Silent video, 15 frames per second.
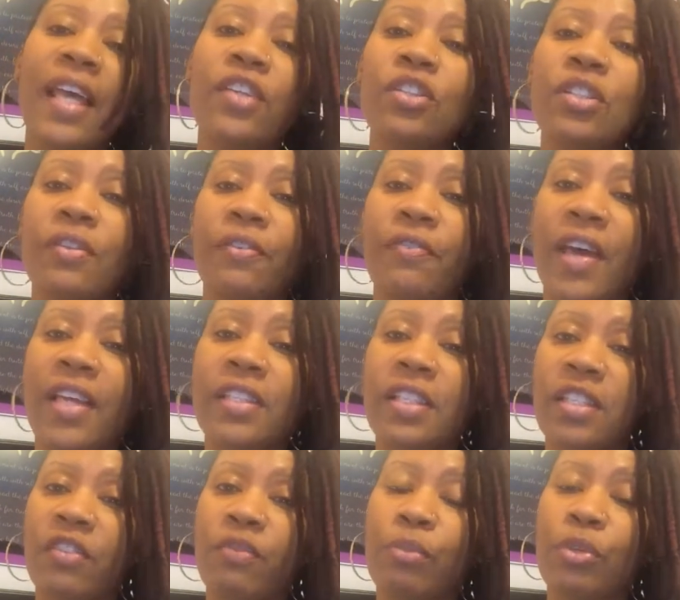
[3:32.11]
stages, the
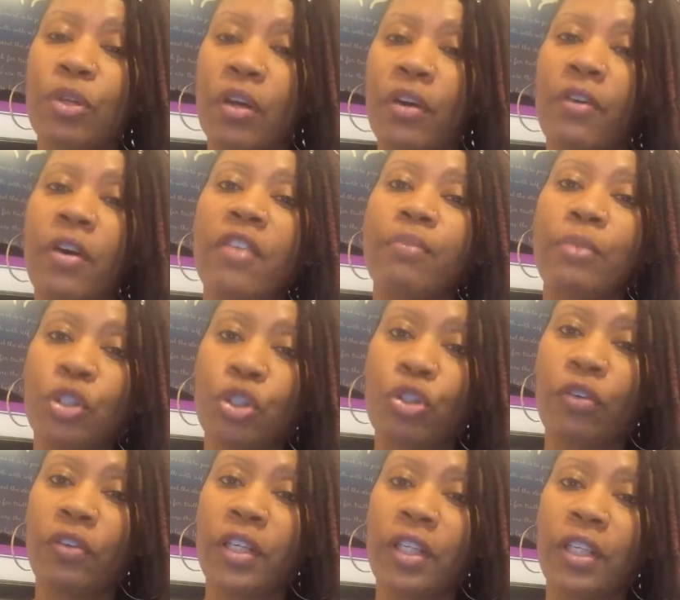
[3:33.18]
facets of
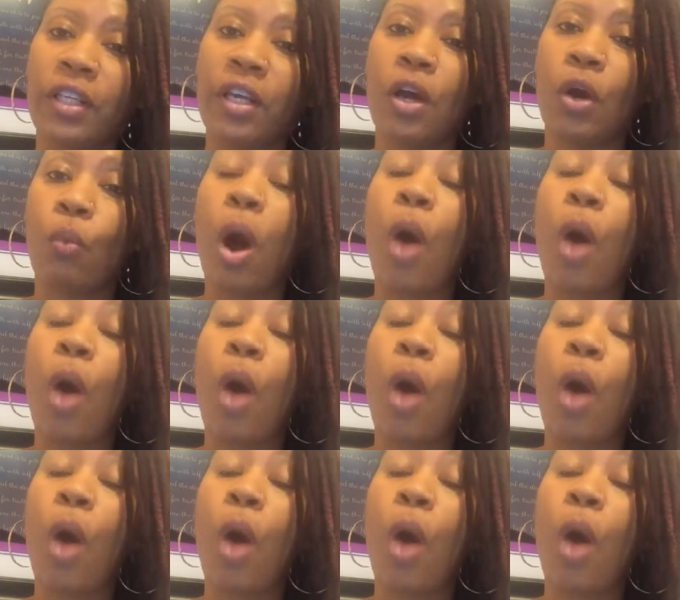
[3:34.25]
maturity